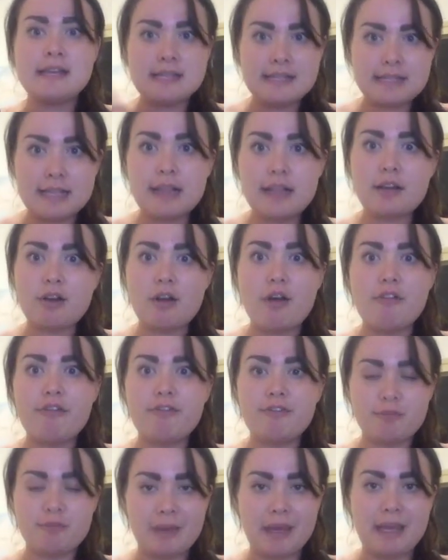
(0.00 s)
sell it off
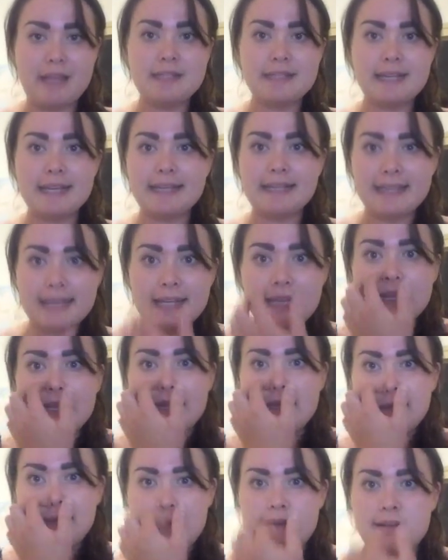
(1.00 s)
for meat and kill it.